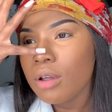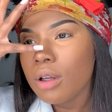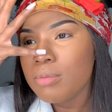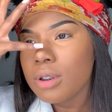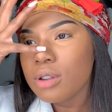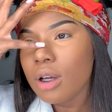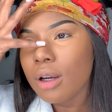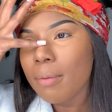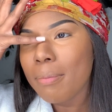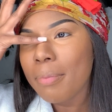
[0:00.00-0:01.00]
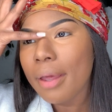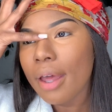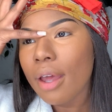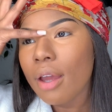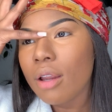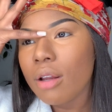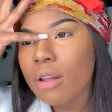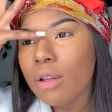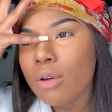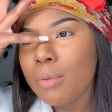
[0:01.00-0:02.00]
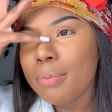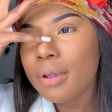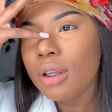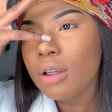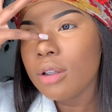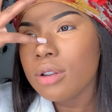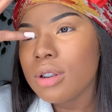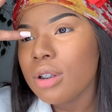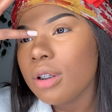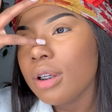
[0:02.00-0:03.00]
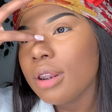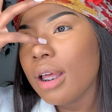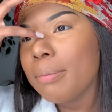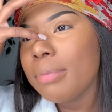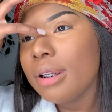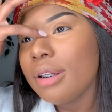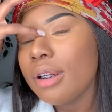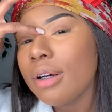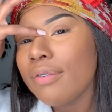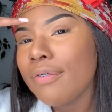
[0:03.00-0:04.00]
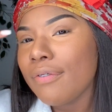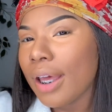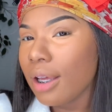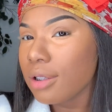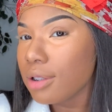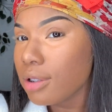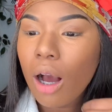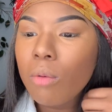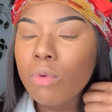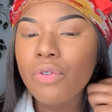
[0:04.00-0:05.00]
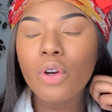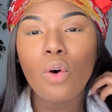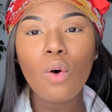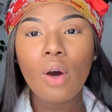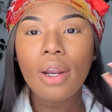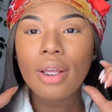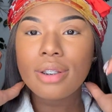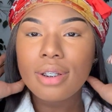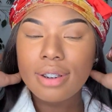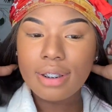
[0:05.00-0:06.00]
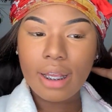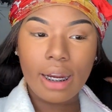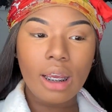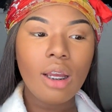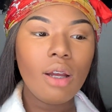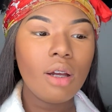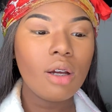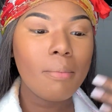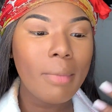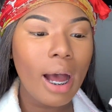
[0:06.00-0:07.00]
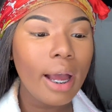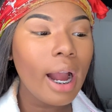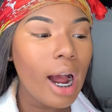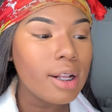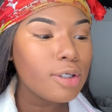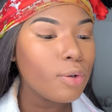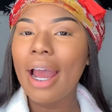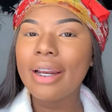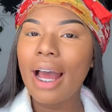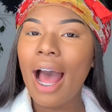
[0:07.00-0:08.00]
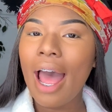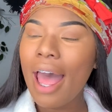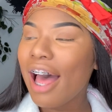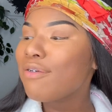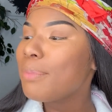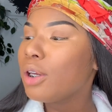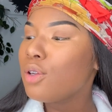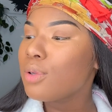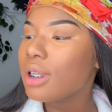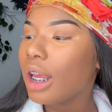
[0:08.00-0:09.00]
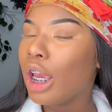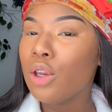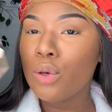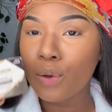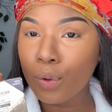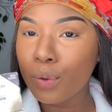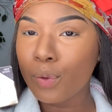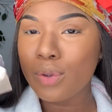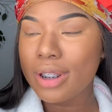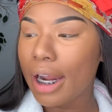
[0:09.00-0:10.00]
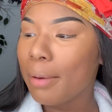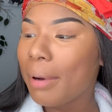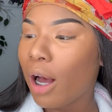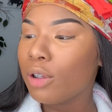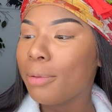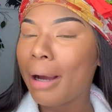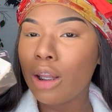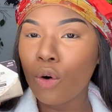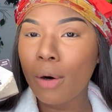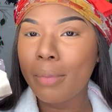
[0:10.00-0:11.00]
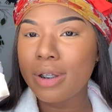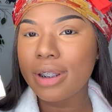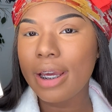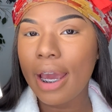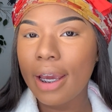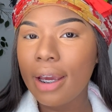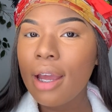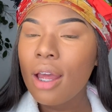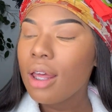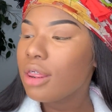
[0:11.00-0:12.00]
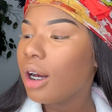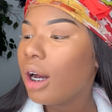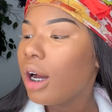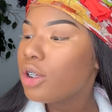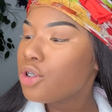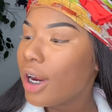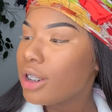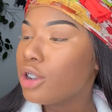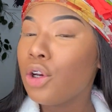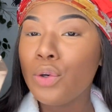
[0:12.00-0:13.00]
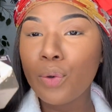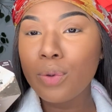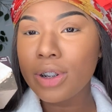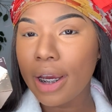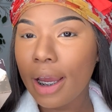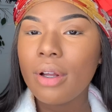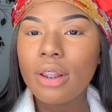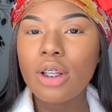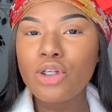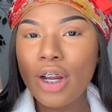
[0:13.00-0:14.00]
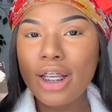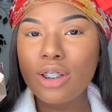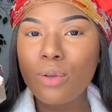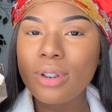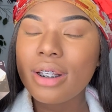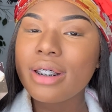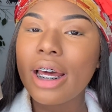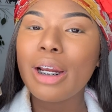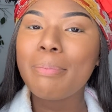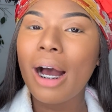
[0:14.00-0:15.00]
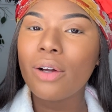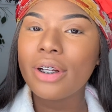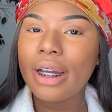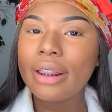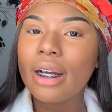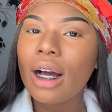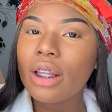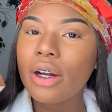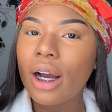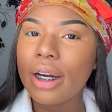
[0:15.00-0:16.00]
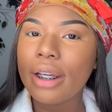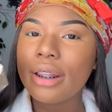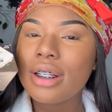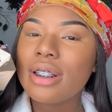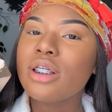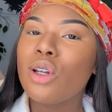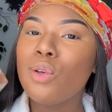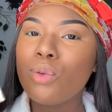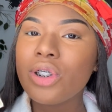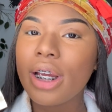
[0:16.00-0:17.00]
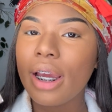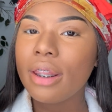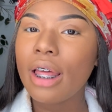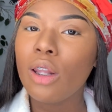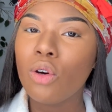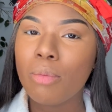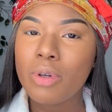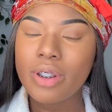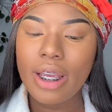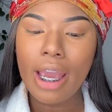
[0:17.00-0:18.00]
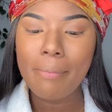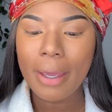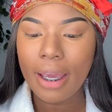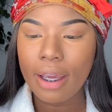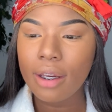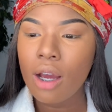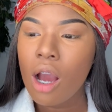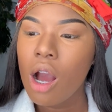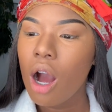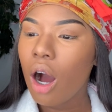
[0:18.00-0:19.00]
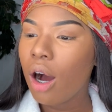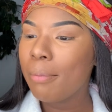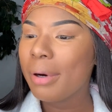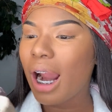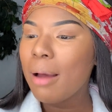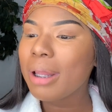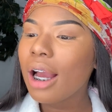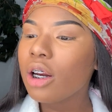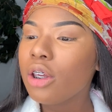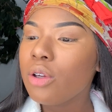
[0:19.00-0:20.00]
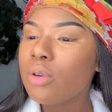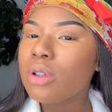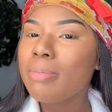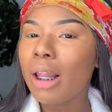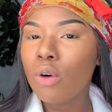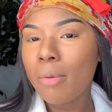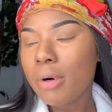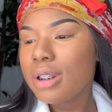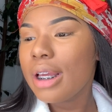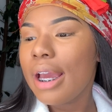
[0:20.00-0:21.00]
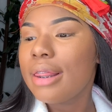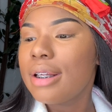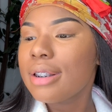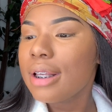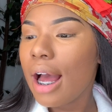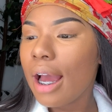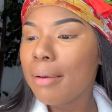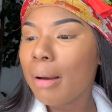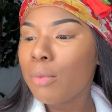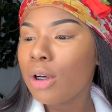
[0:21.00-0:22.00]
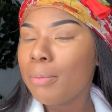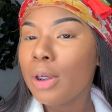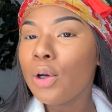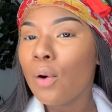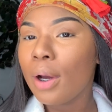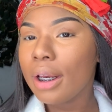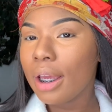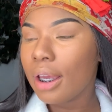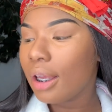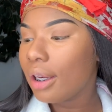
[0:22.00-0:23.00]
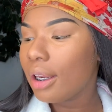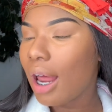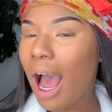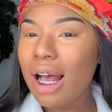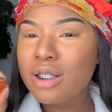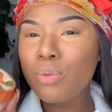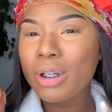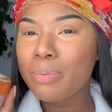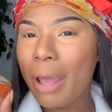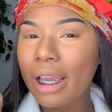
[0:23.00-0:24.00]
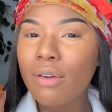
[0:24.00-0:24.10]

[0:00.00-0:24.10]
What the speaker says: just gonna pat a little bit to get that blended effect. I'm moving on into setting my contour. I have been using a new setting powder by Laura Mercier, the new shade, the translucent setting powder in the color Honey. This is a new shade that Laura Mercier made. But I'm not going to use my Laura Mercier this time. I'm going to be going in, I switch back and